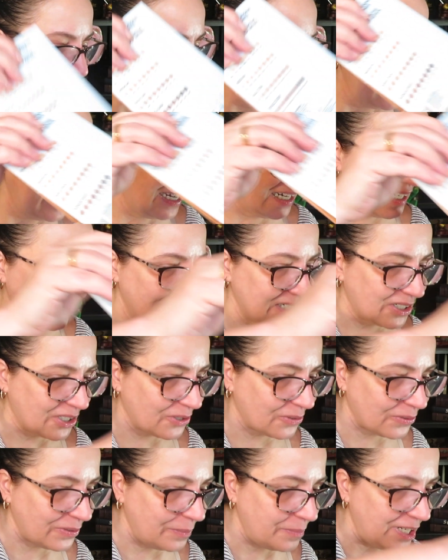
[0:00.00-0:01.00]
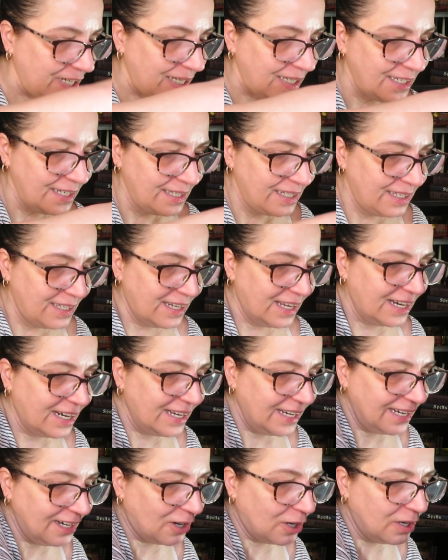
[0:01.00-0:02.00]
Oh, criminy. And
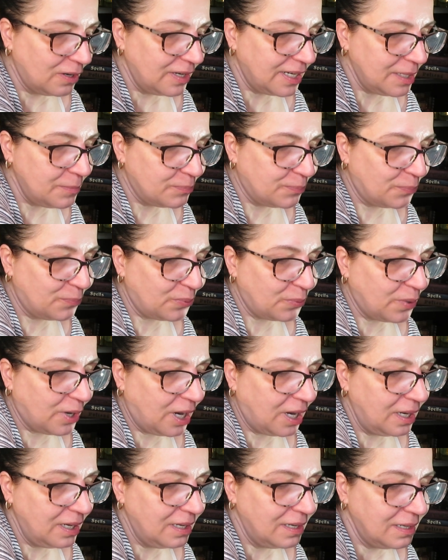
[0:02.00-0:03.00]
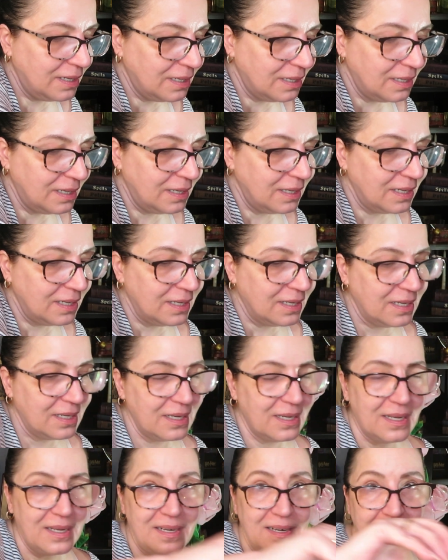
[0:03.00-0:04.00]
I already brought
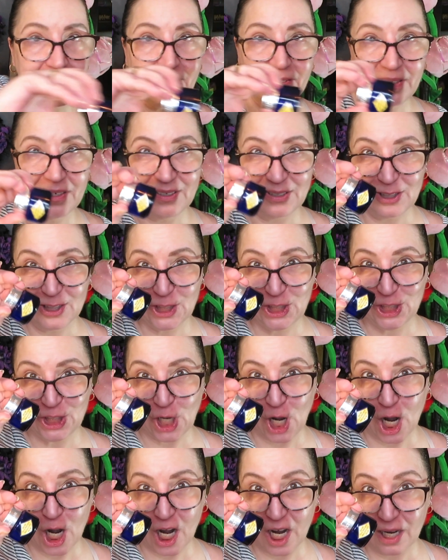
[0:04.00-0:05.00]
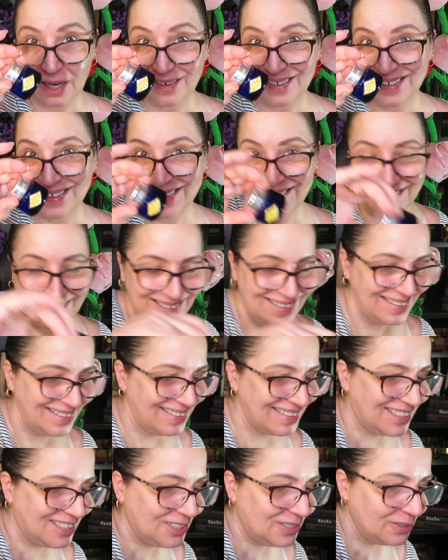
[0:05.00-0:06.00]
another little jar
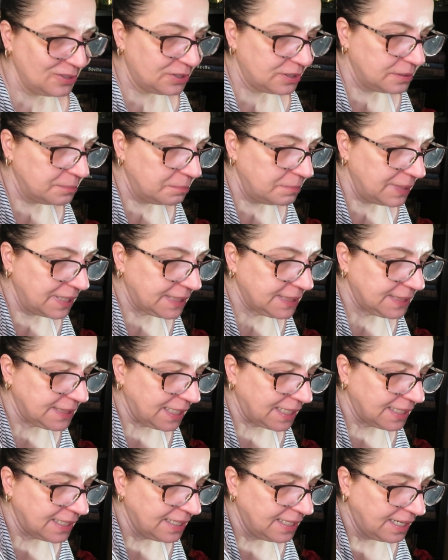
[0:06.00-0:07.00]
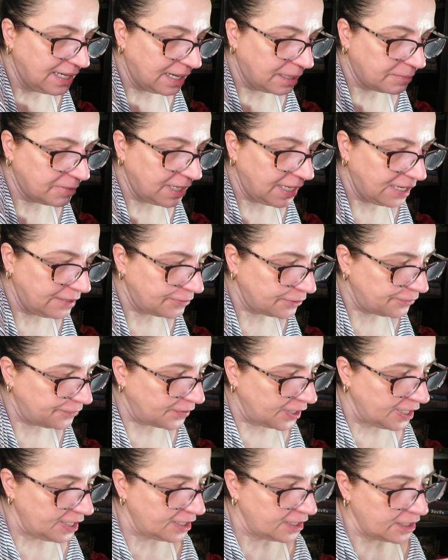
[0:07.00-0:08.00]
to do some mixing. I'm gonna have to
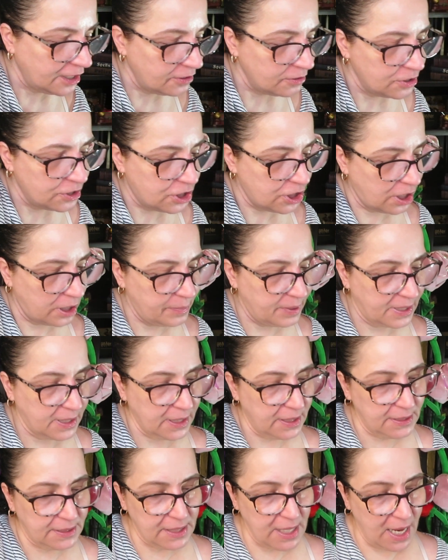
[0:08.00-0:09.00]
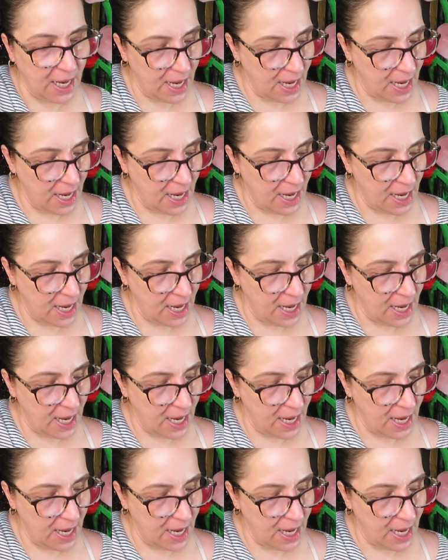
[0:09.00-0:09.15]
find another jar, because